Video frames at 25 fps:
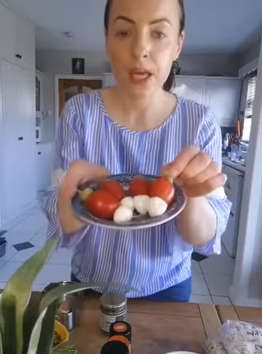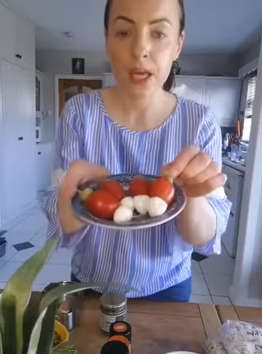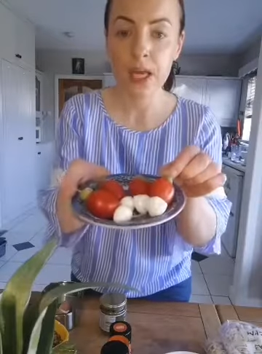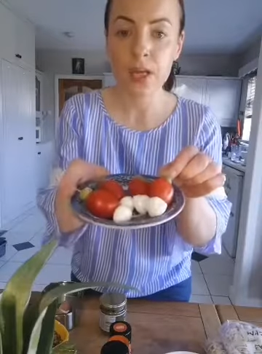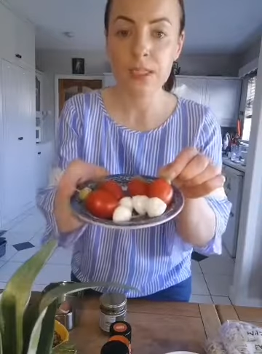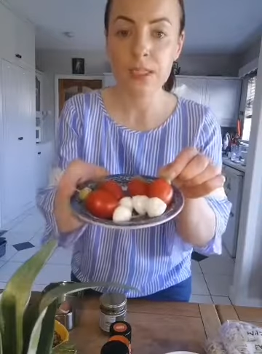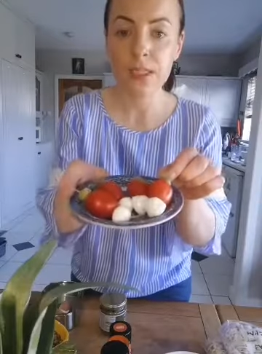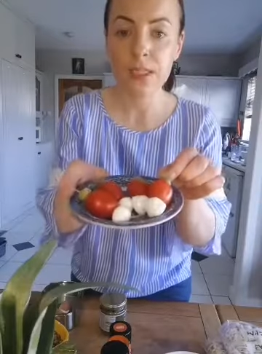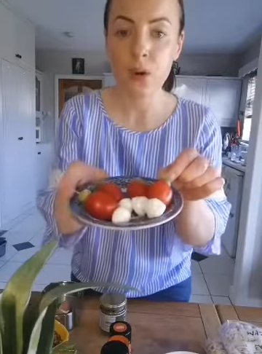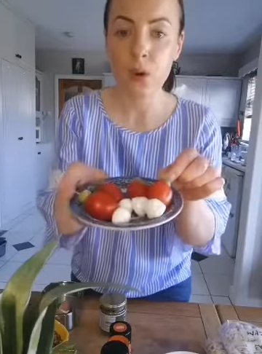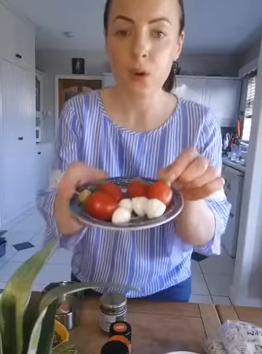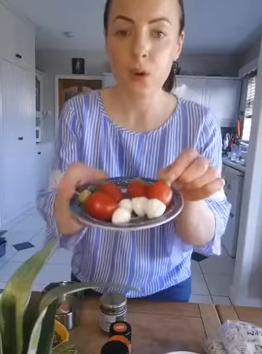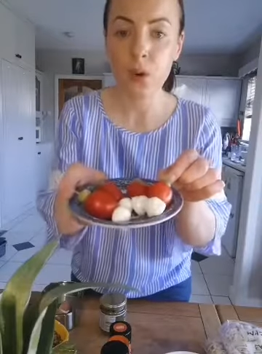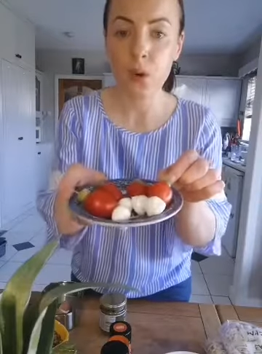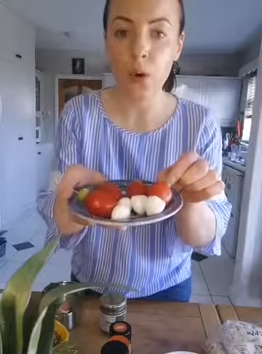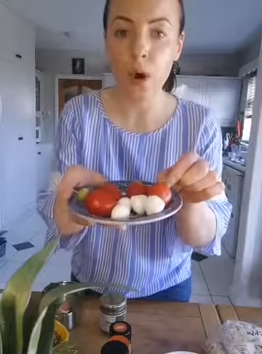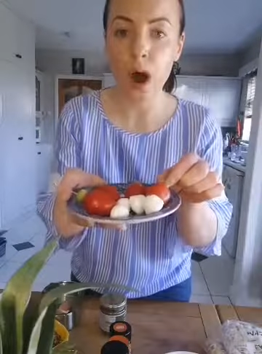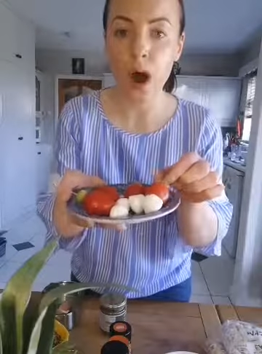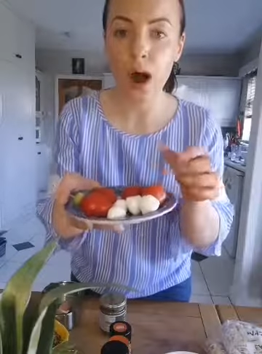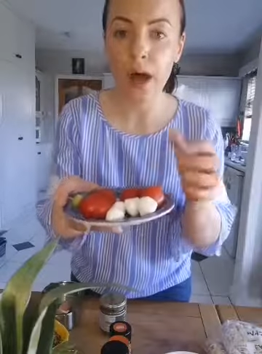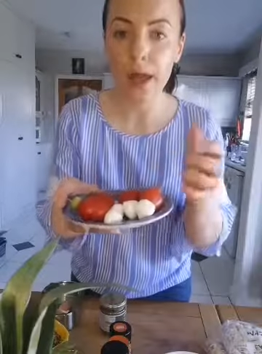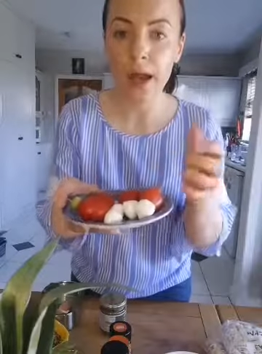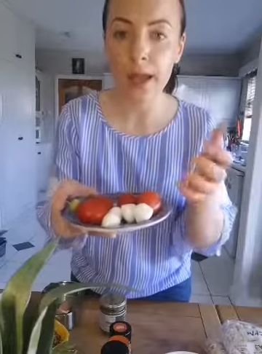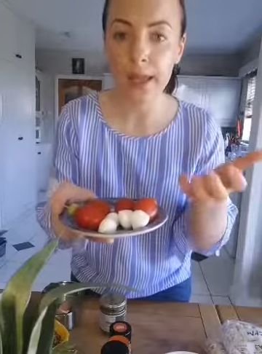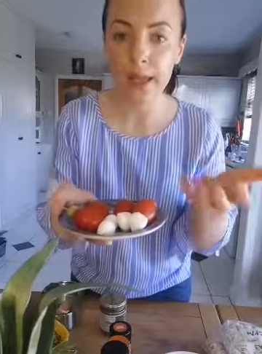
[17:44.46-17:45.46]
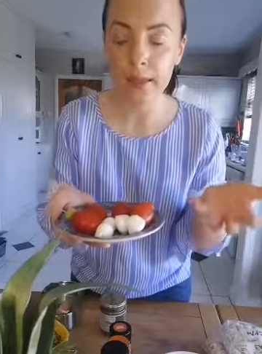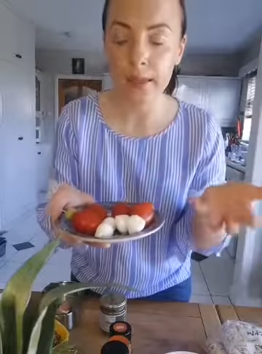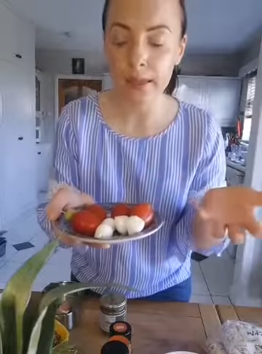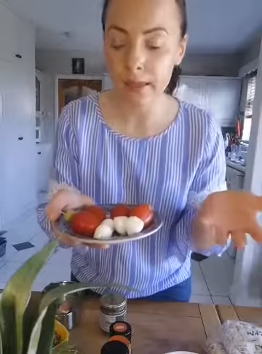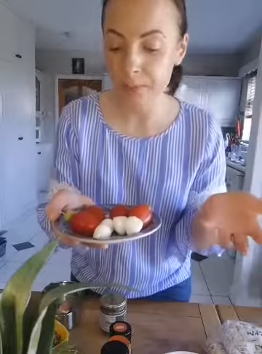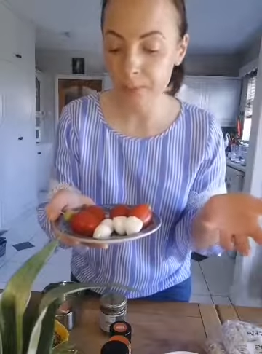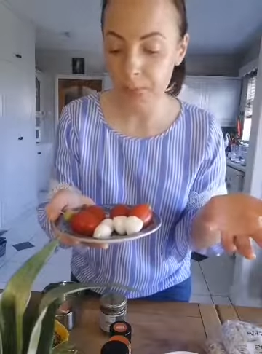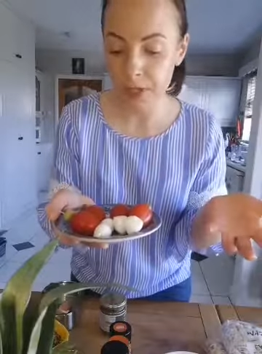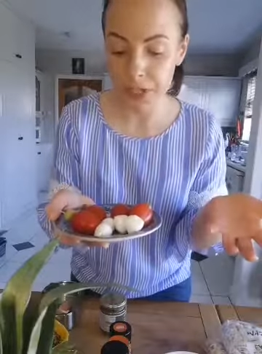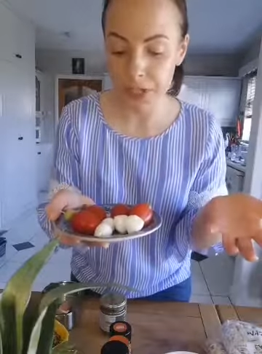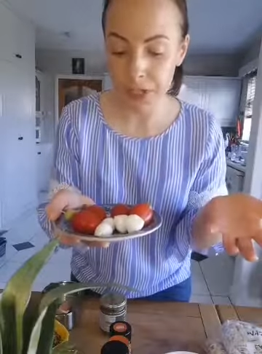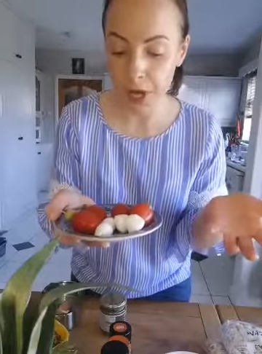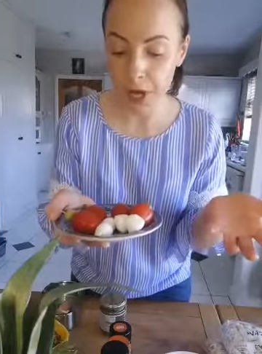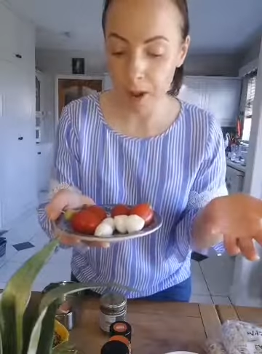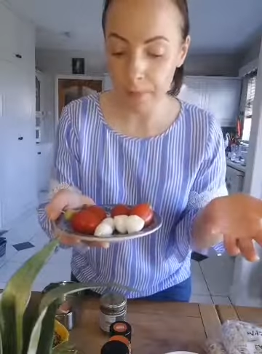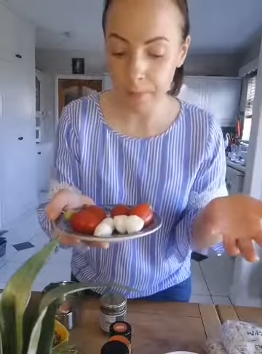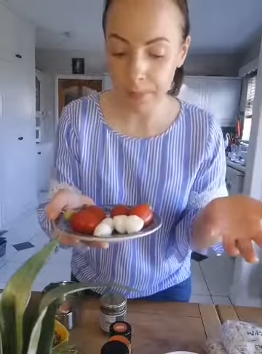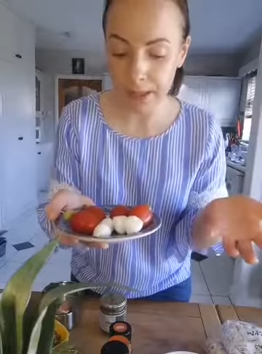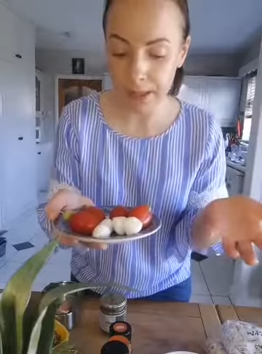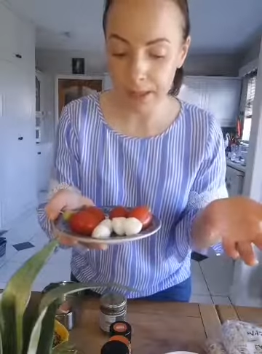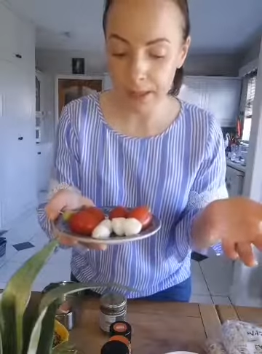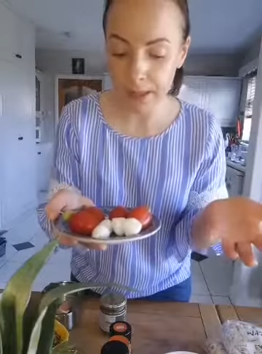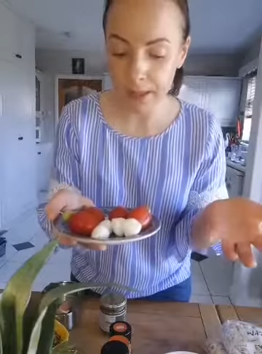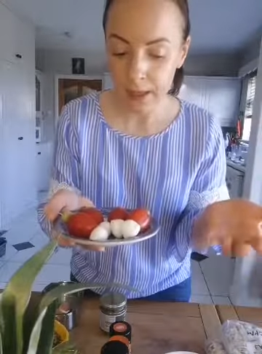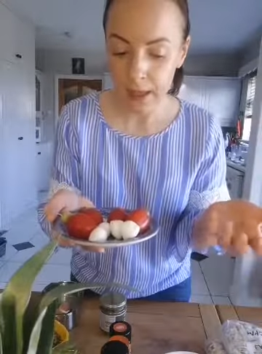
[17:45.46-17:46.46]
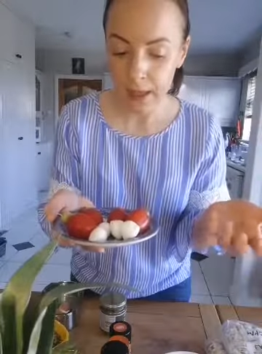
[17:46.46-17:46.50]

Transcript: so I in my shopping